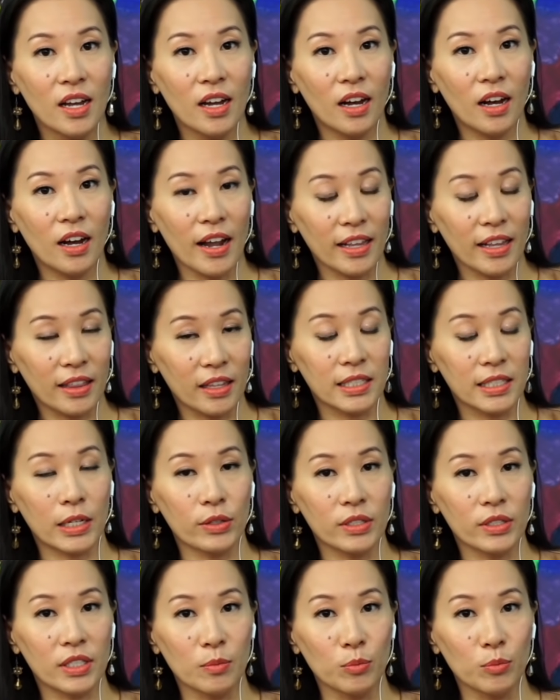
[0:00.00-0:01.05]
at the
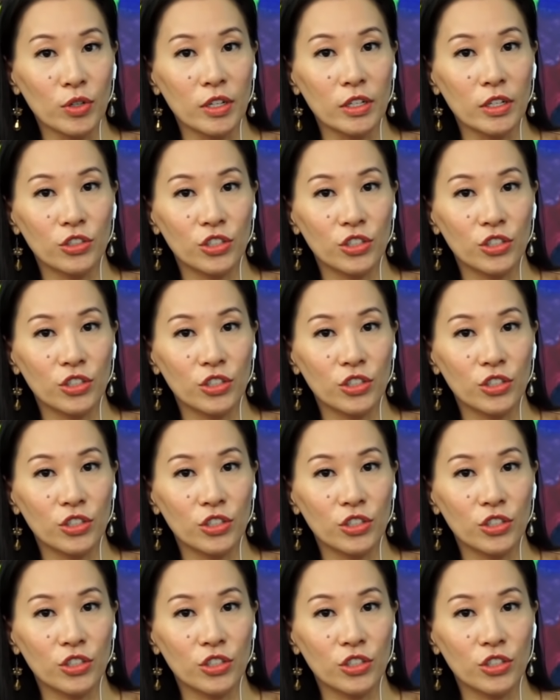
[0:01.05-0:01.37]
Saracen Bridge.